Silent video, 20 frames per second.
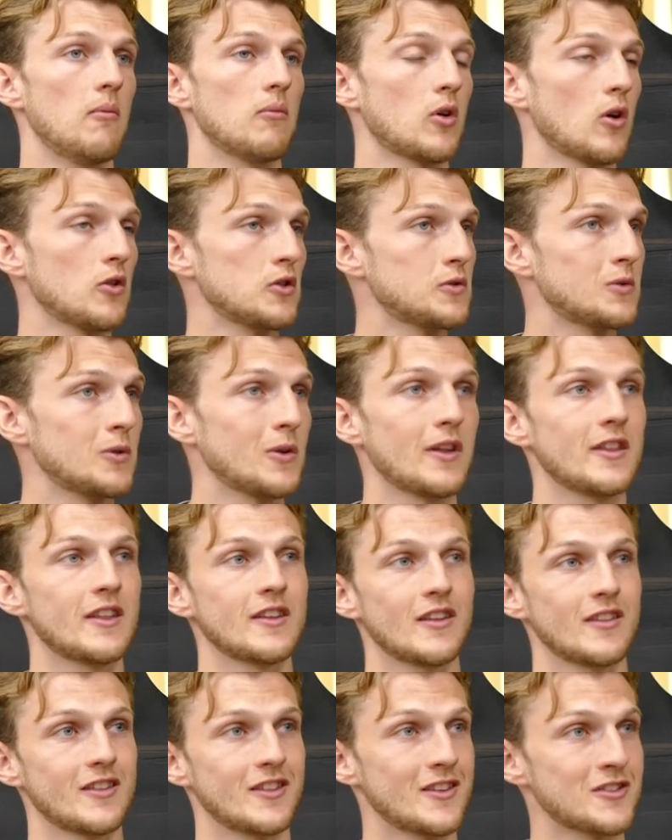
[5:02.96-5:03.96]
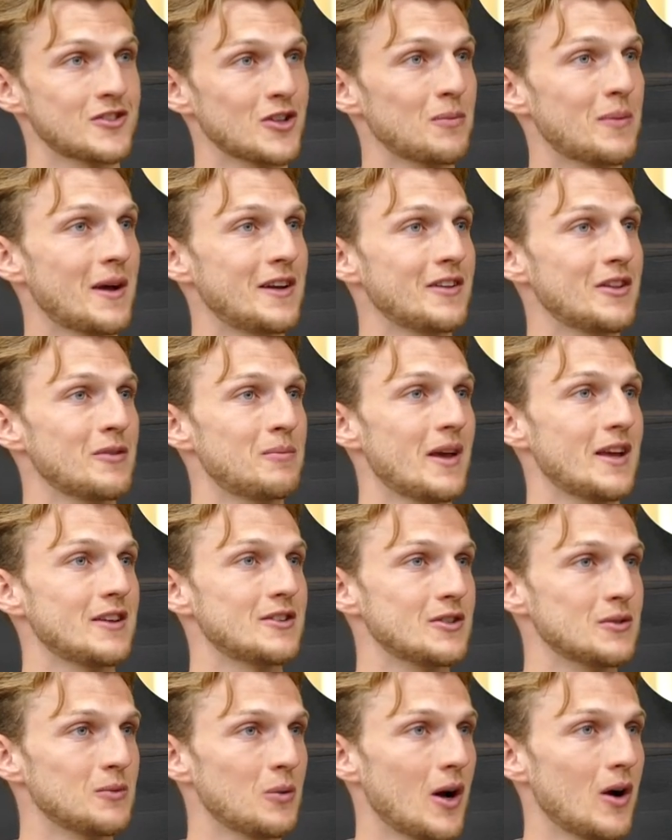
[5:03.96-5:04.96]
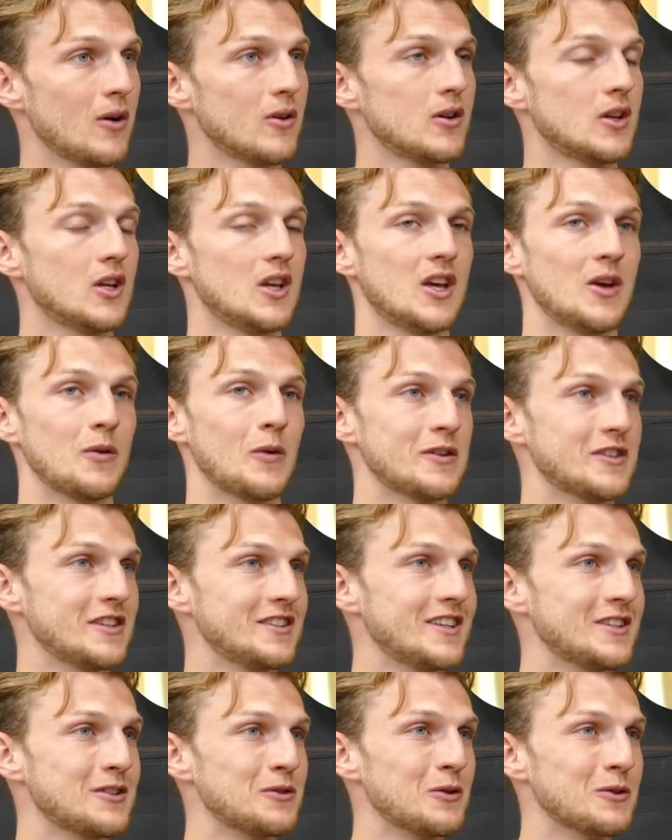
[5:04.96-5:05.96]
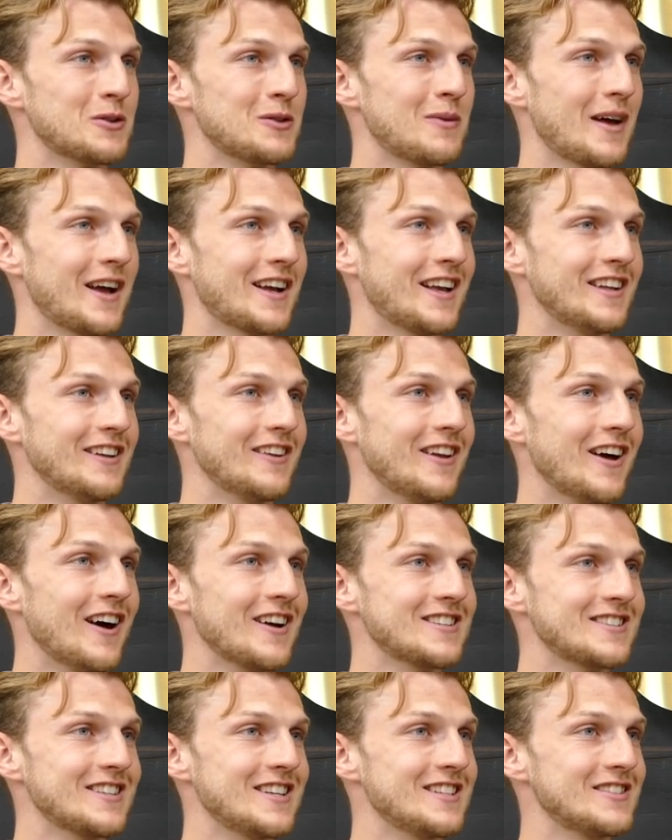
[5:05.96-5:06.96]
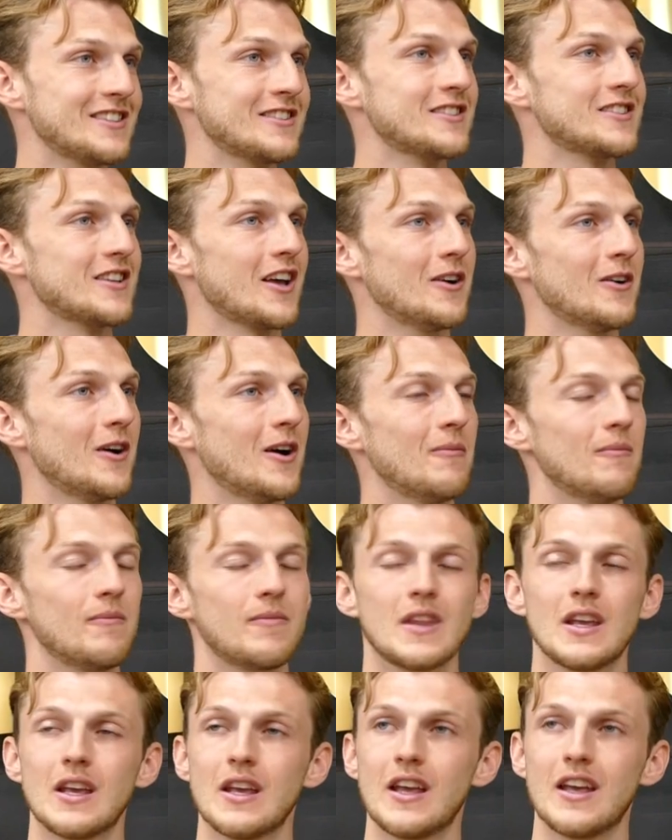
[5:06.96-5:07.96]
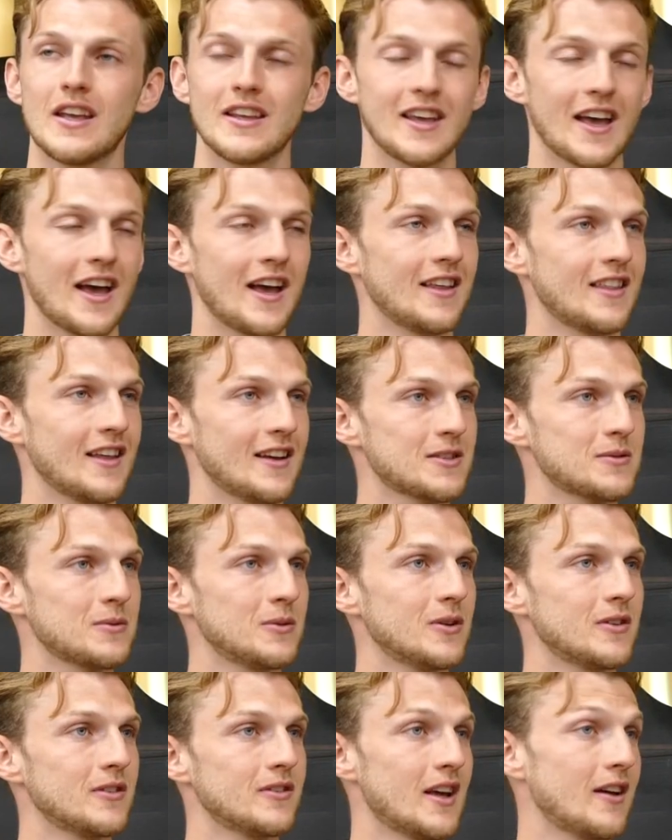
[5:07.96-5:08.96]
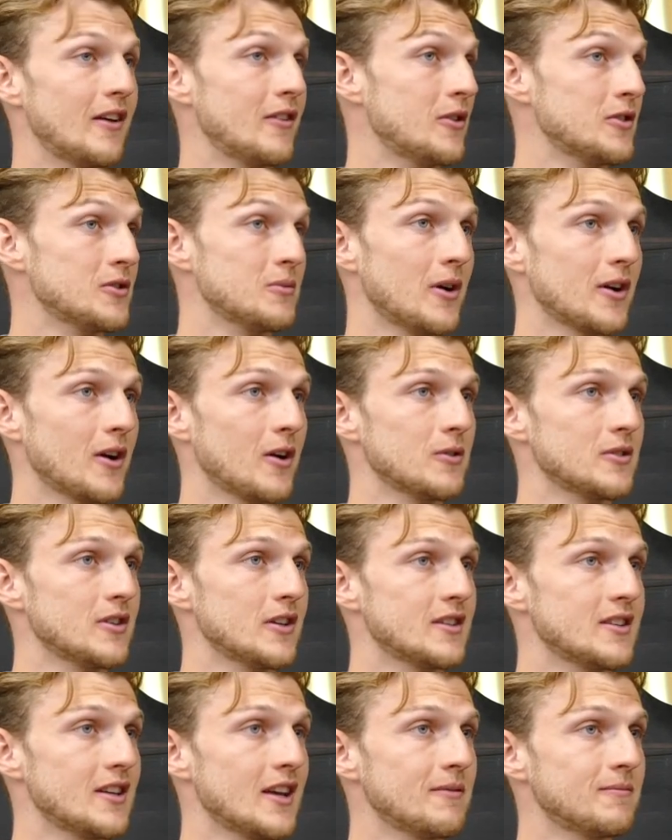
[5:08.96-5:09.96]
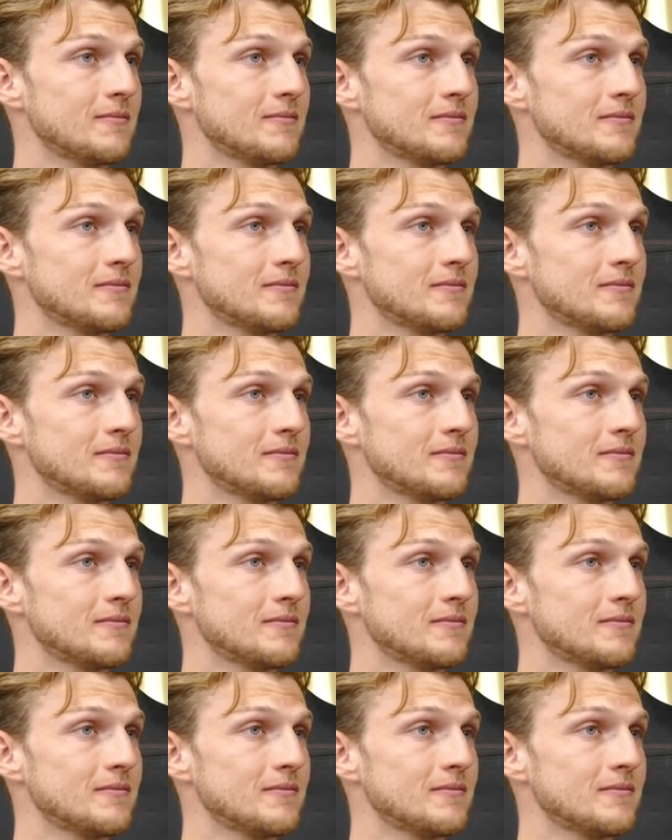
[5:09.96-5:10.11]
contribute at the top end of the pitch as well, which I did towards the back end of last season. So yeah, that's what those are my goals, I'd say.